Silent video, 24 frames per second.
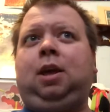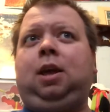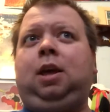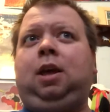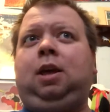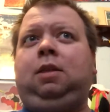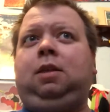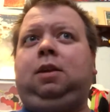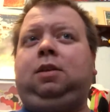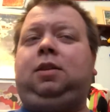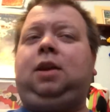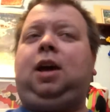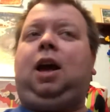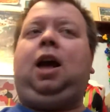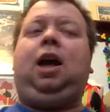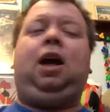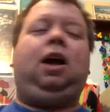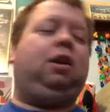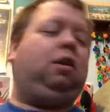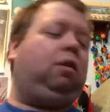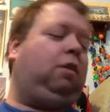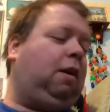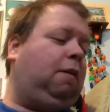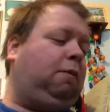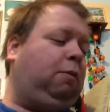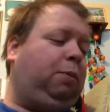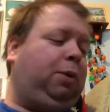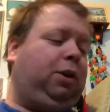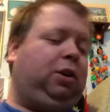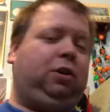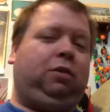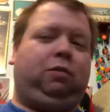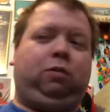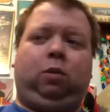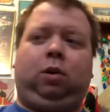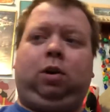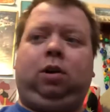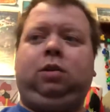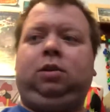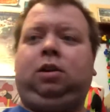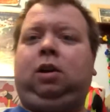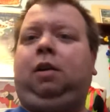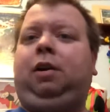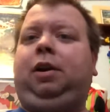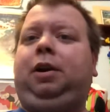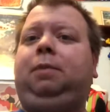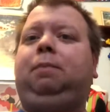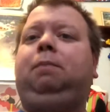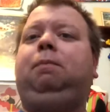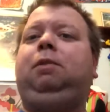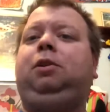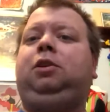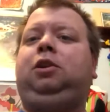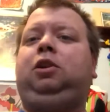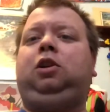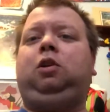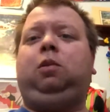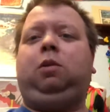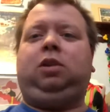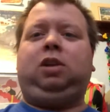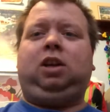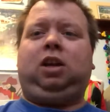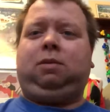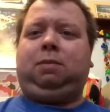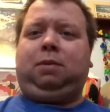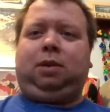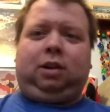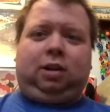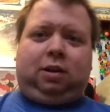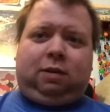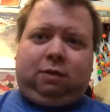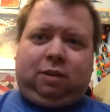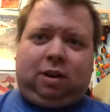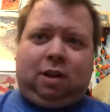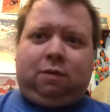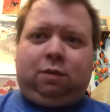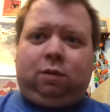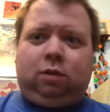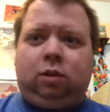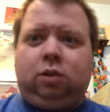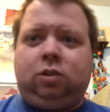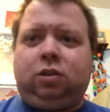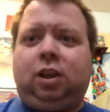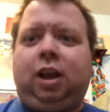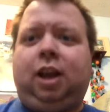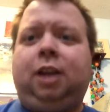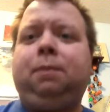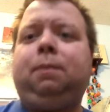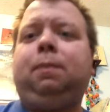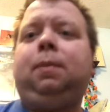I don't have a picture for it, sorry, but you know what a Tasmanian devil looks like.